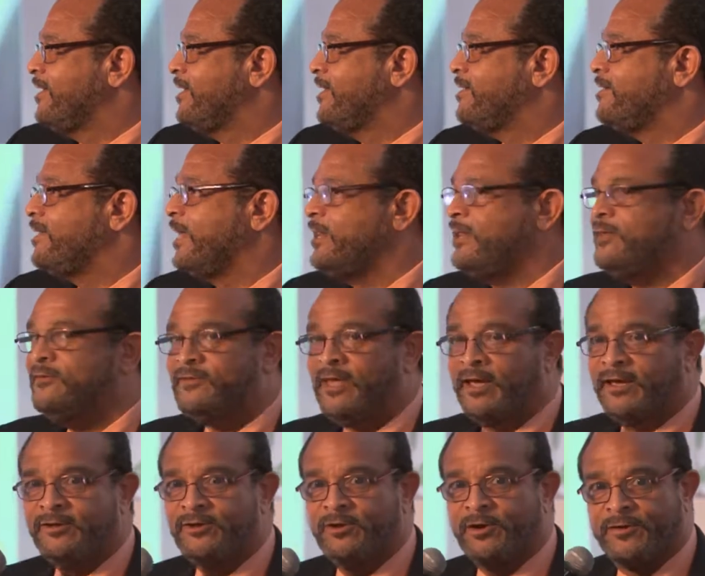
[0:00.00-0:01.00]
Ladies,
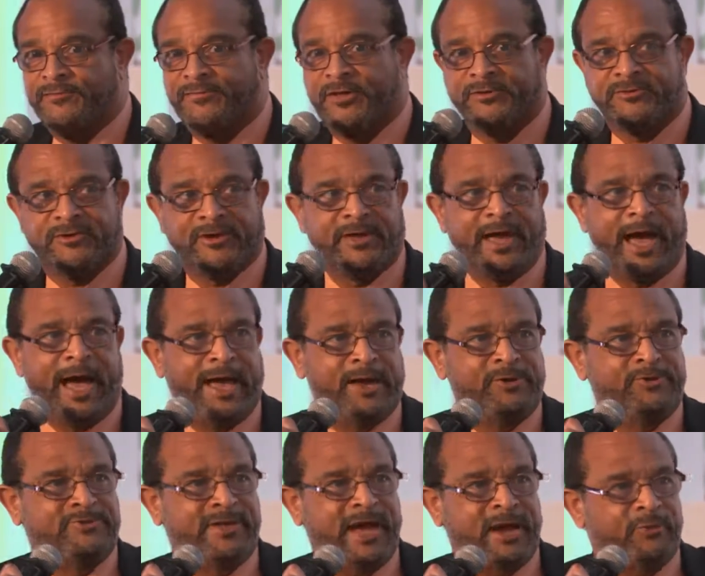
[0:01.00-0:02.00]
take a look. If there's a guy
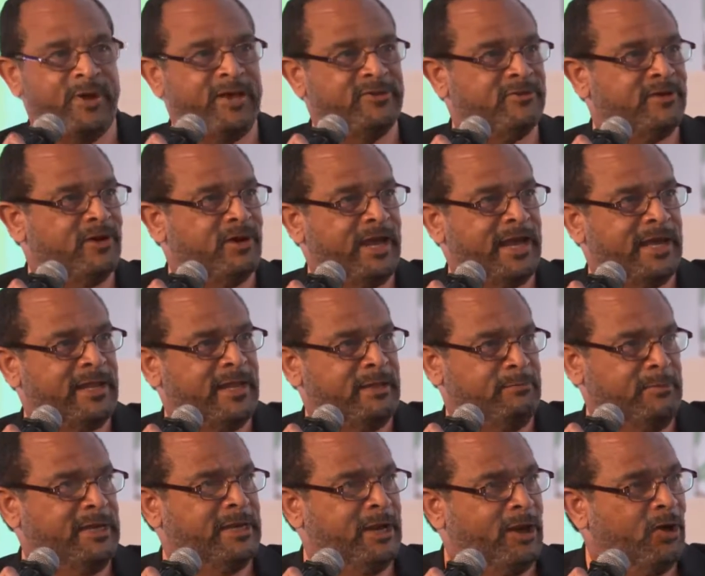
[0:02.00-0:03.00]
who's not raising their hand, let
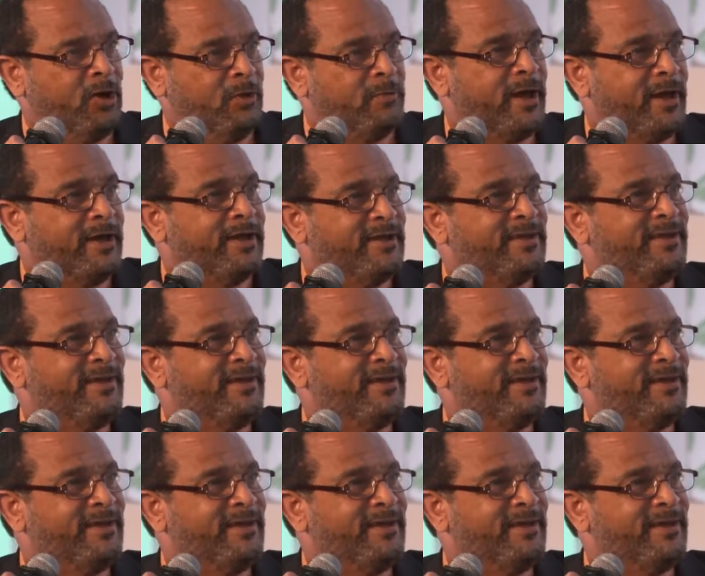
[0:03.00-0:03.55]
me know about it.